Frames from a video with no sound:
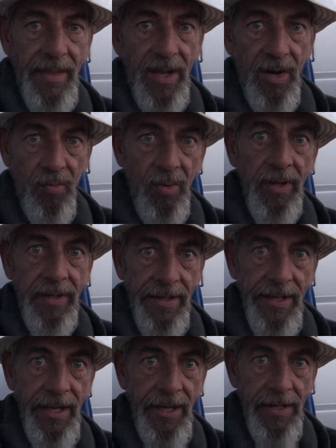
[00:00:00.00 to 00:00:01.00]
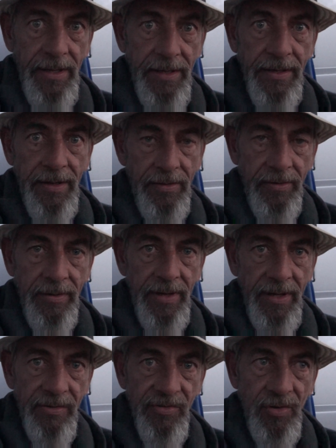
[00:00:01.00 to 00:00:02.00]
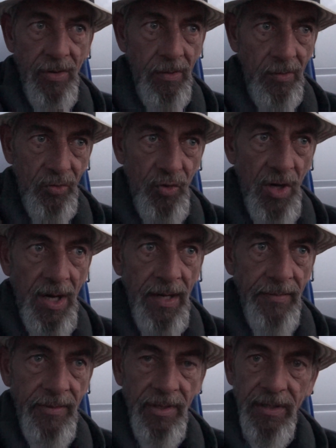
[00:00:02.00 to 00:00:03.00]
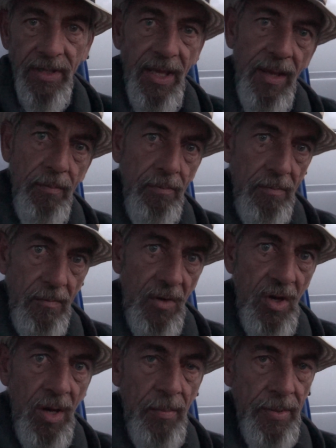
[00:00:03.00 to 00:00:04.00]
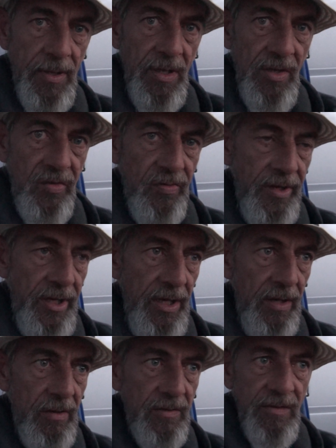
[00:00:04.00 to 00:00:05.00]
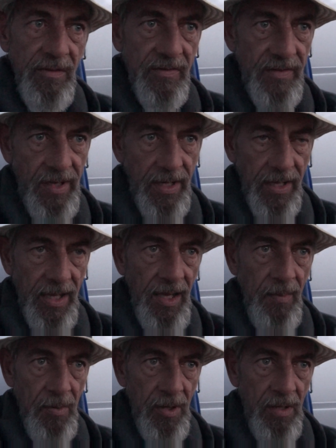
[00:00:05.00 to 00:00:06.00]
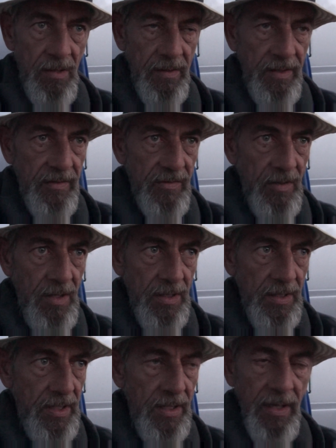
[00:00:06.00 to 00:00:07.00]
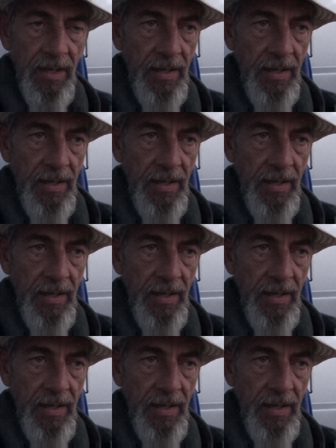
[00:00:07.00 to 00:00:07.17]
I really need another external drive to keep dumping these videos instead of keeping all this on there.